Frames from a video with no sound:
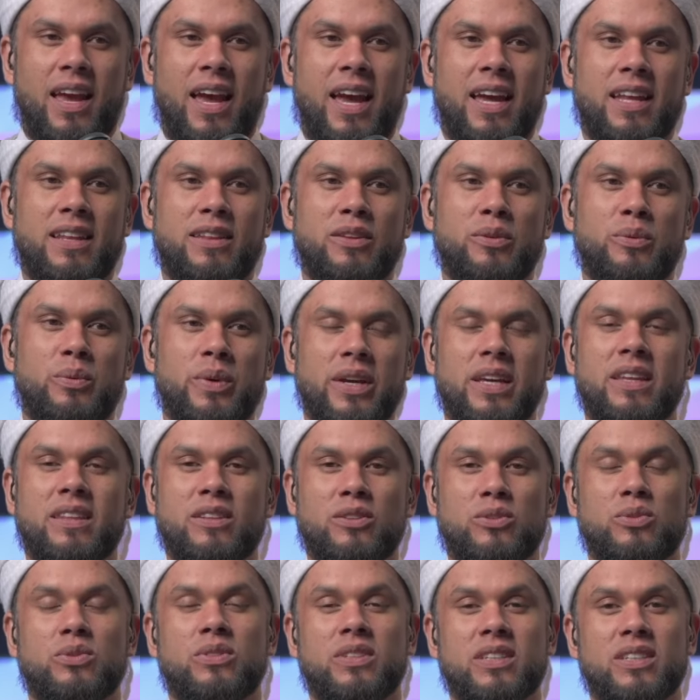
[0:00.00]
And the way
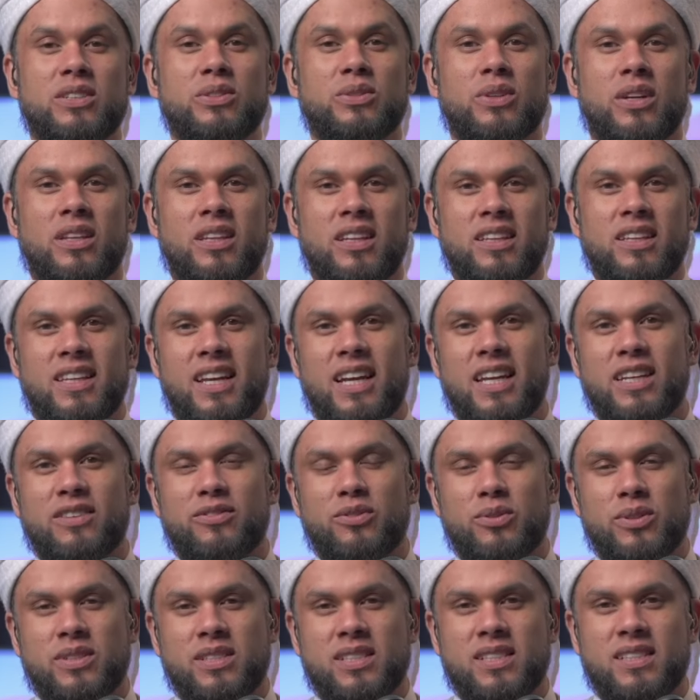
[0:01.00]
that you turn to Allah ta'ala
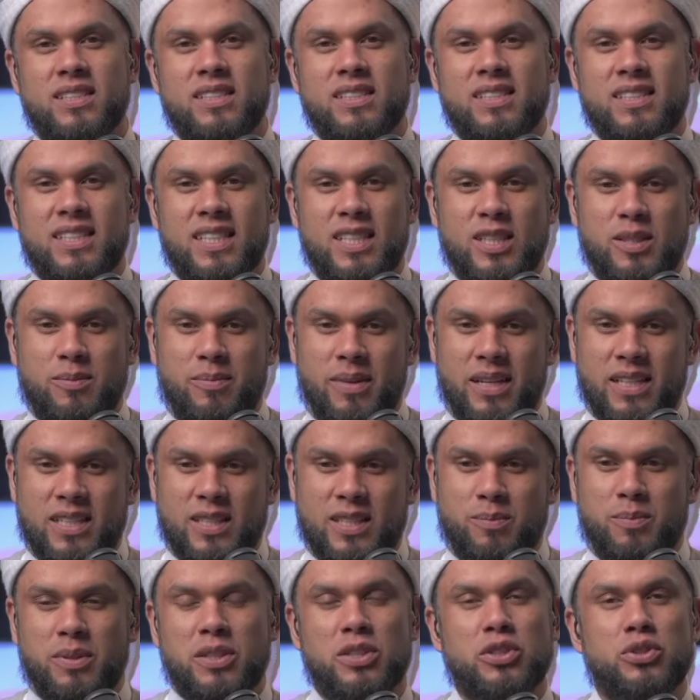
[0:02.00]
for assistance is by
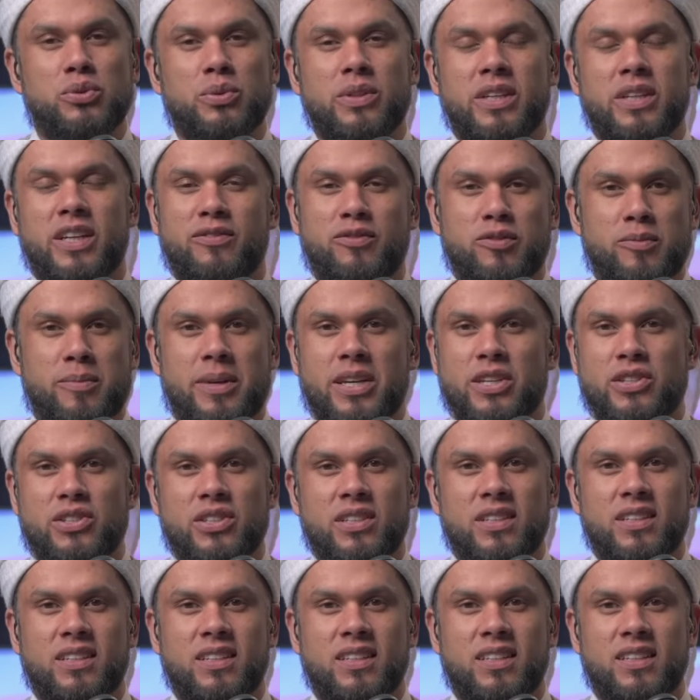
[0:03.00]
spiritual
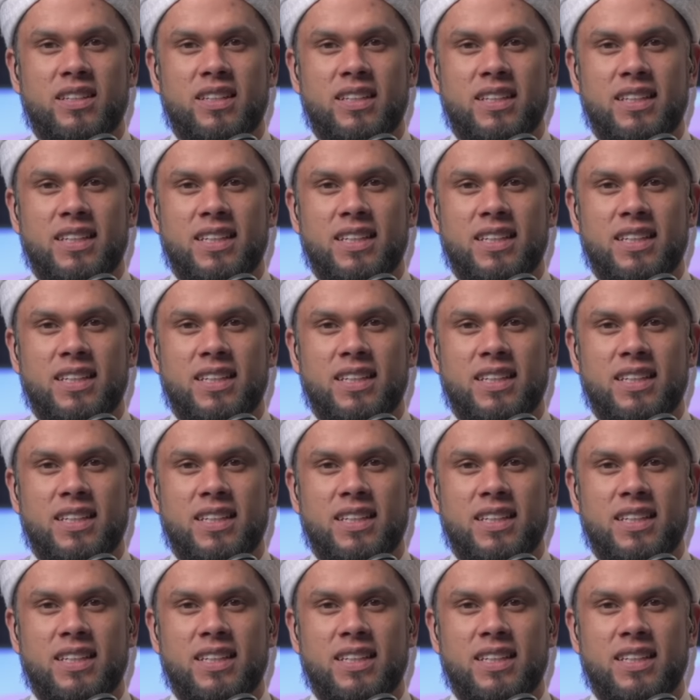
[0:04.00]
reformation.